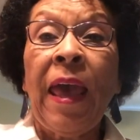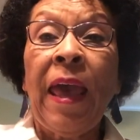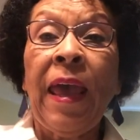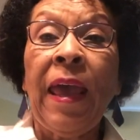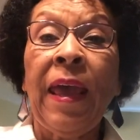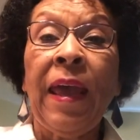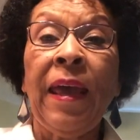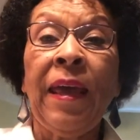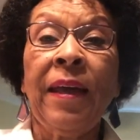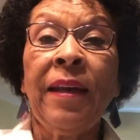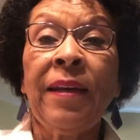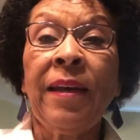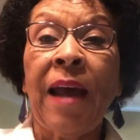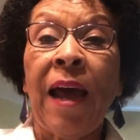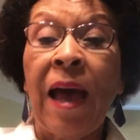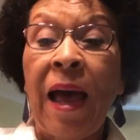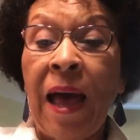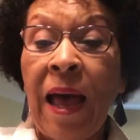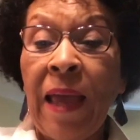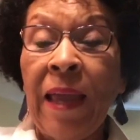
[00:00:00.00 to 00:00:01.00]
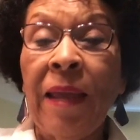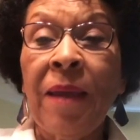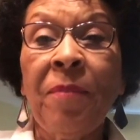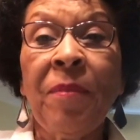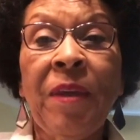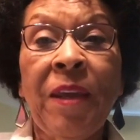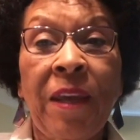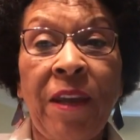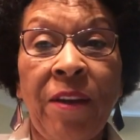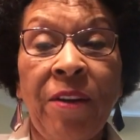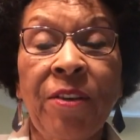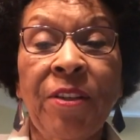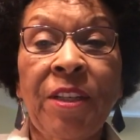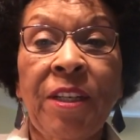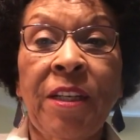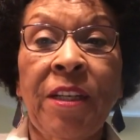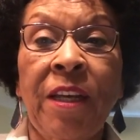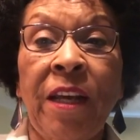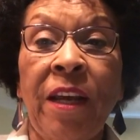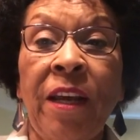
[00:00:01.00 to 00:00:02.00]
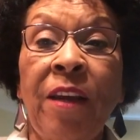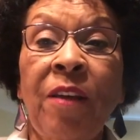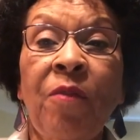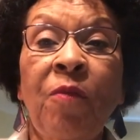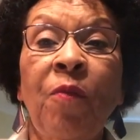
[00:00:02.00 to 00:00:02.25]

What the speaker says: and I am here today